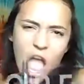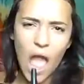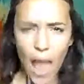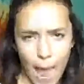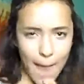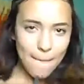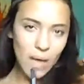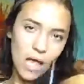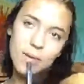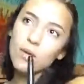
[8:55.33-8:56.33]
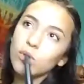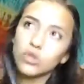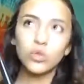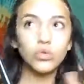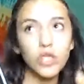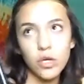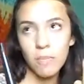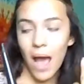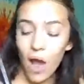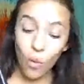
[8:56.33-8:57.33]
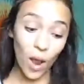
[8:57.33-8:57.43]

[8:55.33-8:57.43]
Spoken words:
Hey baby, won't you look my